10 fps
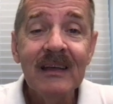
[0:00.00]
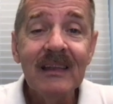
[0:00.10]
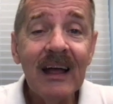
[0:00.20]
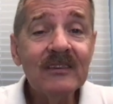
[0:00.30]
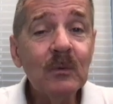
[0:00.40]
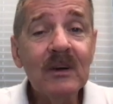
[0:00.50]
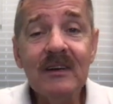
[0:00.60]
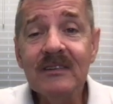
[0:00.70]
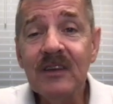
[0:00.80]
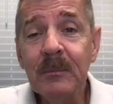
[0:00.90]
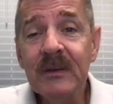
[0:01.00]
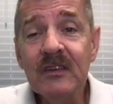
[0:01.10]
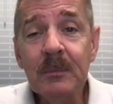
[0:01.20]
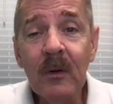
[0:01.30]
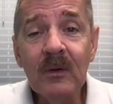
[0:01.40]
Lots of words are being
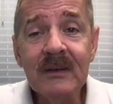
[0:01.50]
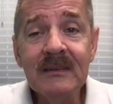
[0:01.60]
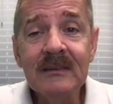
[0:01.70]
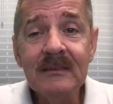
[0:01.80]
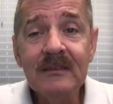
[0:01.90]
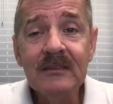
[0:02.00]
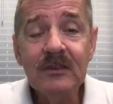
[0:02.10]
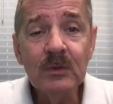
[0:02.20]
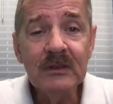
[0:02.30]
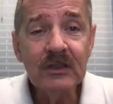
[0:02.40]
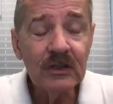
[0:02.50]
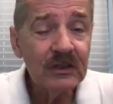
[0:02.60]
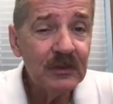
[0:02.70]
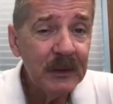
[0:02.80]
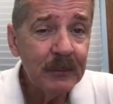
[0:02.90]
spoken to
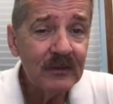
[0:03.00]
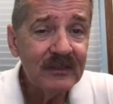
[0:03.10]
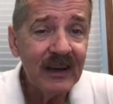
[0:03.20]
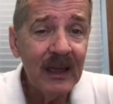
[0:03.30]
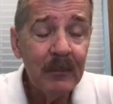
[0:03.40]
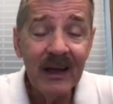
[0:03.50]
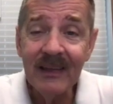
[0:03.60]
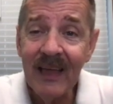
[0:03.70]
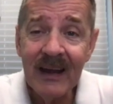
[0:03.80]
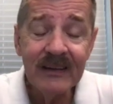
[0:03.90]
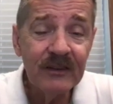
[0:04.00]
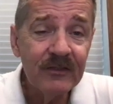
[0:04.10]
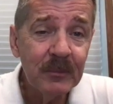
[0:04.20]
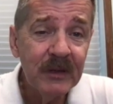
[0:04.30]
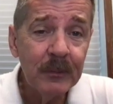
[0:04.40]
encourage people today by a lot of
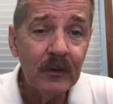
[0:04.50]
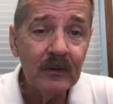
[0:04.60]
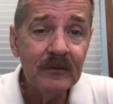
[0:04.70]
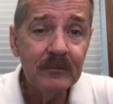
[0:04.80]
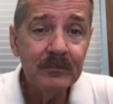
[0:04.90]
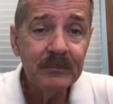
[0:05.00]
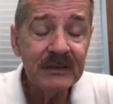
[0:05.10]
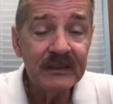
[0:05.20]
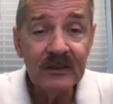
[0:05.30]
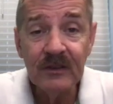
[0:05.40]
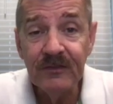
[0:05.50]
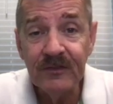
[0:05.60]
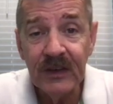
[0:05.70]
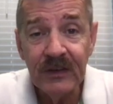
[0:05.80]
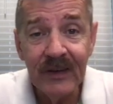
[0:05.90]
different people political
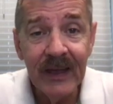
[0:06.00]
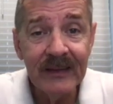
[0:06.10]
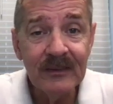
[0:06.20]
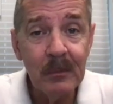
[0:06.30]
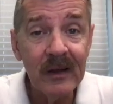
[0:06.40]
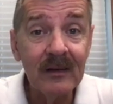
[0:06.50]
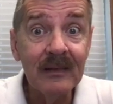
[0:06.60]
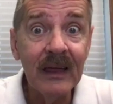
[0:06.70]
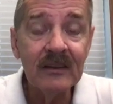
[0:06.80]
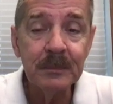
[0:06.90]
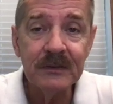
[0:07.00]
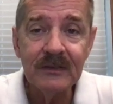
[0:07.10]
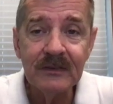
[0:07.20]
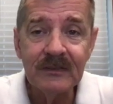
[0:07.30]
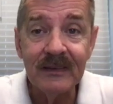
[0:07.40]
figureheads, medical
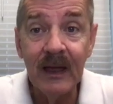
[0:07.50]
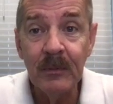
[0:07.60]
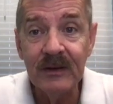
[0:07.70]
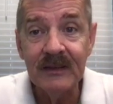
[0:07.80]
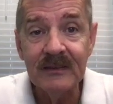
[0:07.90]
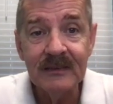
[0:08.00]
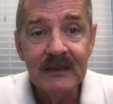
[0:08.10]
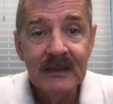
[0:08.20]
experts, celebrities.